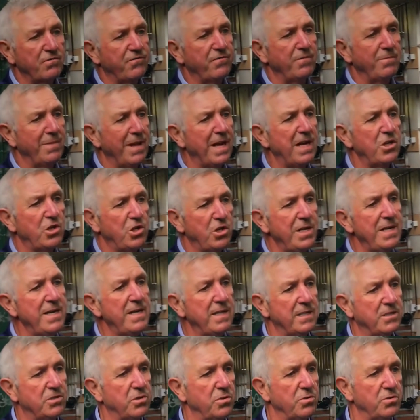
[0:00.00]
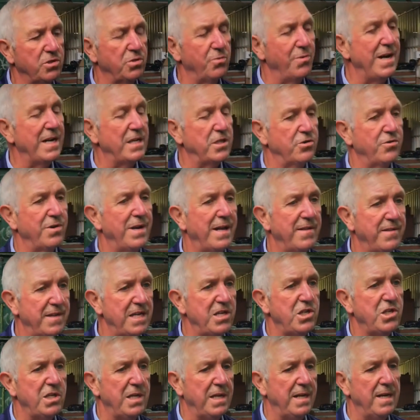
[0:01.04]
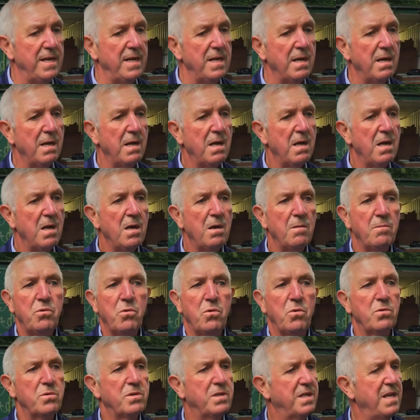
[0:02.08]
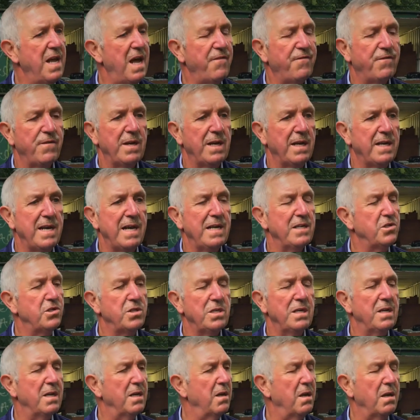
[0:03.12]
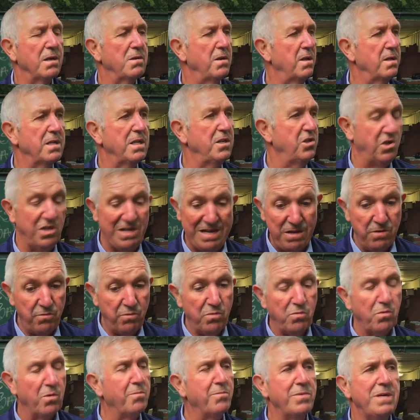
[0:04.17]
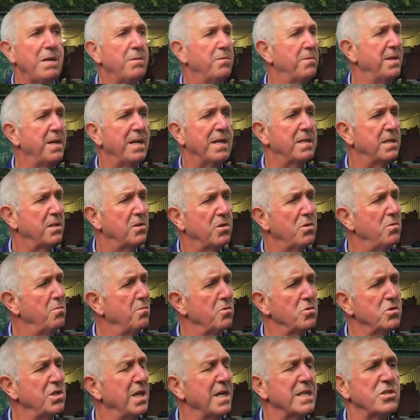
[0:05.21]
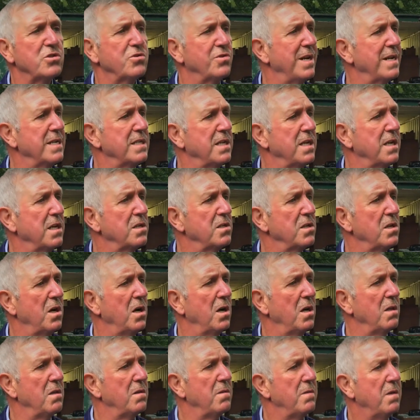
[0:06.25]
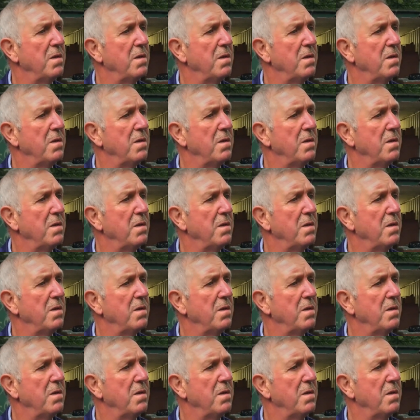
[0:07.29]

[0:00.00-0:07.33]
from last year to extract this year, but definitely next year, this year we won't be able to do much extracting at all.